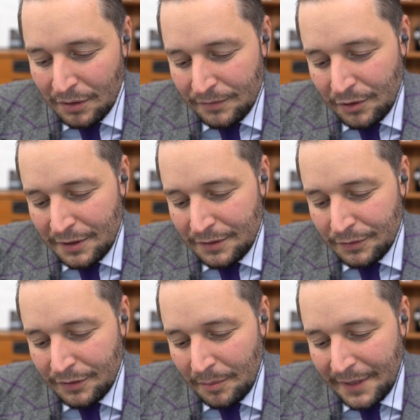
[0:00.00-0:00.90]
convert it
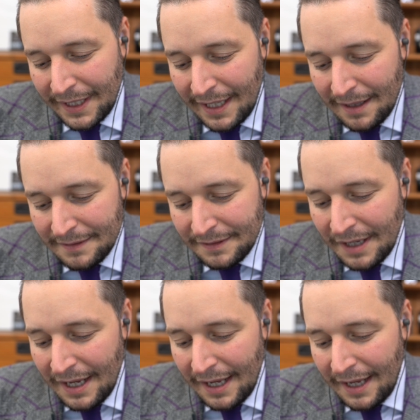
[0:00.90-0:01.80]
to something else.